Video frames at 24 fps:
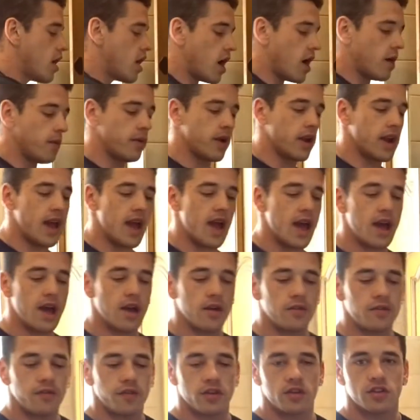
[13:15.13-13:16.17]
I'm going to
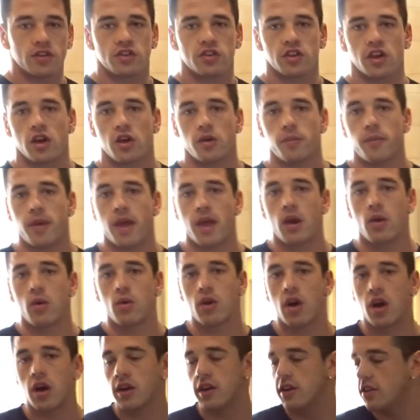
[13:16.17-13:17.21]
have some
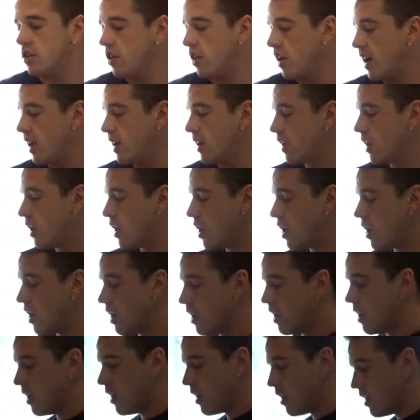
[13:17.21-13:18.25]
L-carnitine.
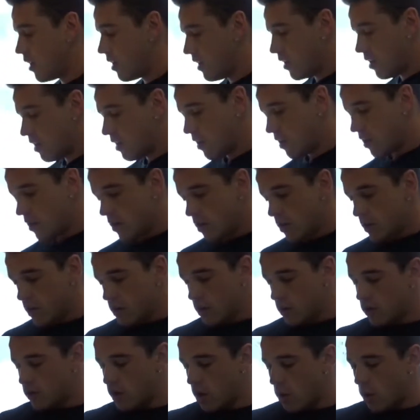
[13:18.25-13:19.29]

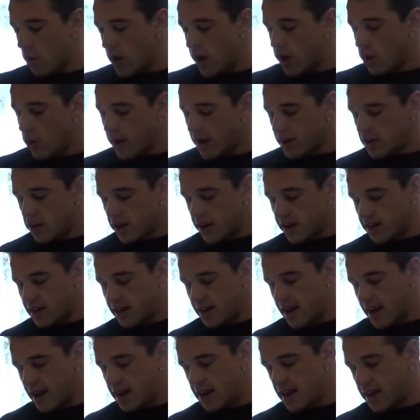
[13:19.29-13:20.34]
So I always like to
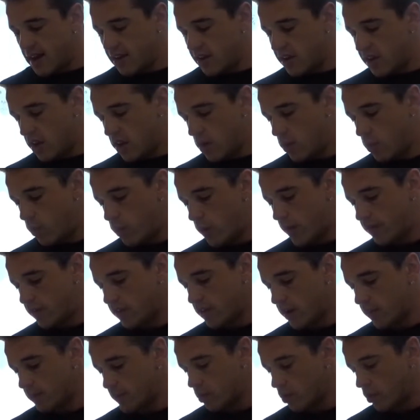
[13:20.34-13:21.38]
get these with
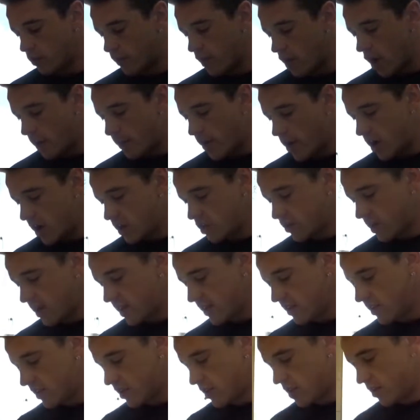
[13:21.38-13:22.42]
some sort of
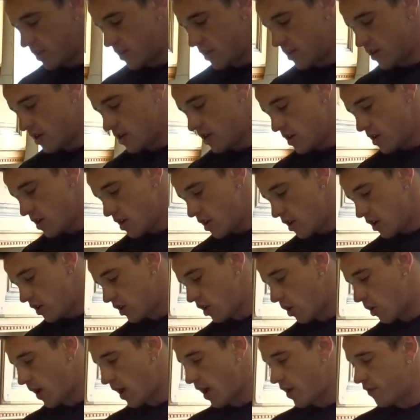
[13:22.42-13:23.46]
carbohydrates.
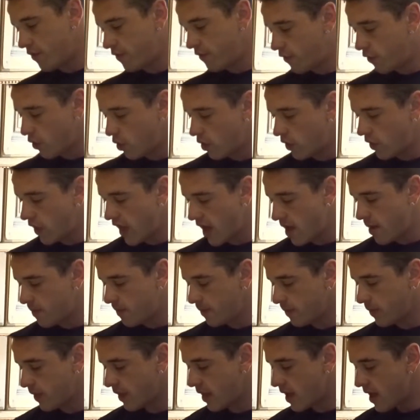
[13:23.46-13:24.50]
So I'll have four of them.
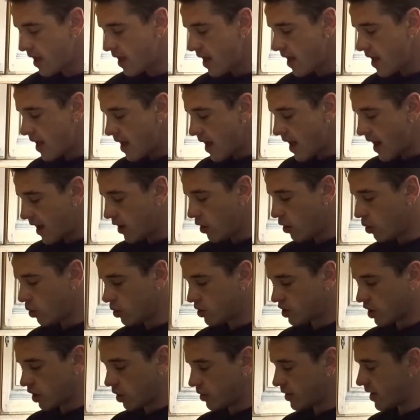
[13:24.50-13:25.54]
And
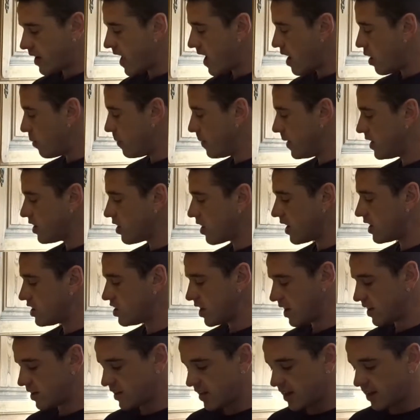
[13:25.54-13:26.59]
also, to help me
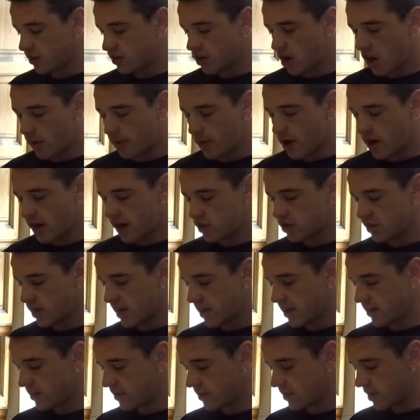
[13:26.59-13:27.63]
digest these
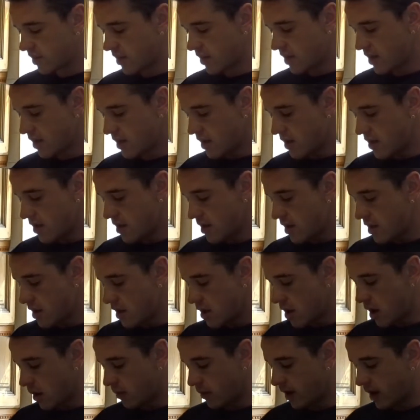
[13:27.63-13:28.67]
carbohydrates,
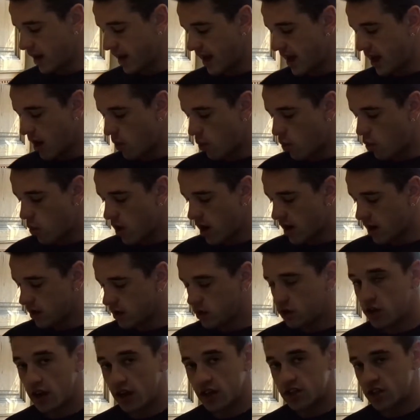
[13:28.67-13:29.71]
I'm going to get
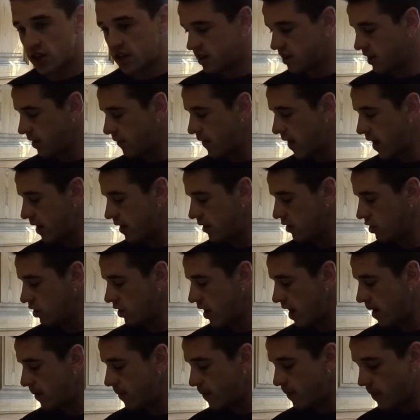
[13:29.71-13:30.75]
one digestive
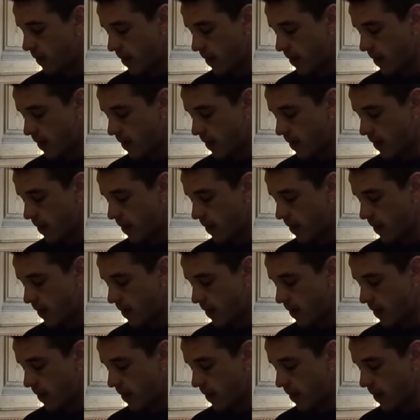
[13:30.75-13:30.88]
enzyme.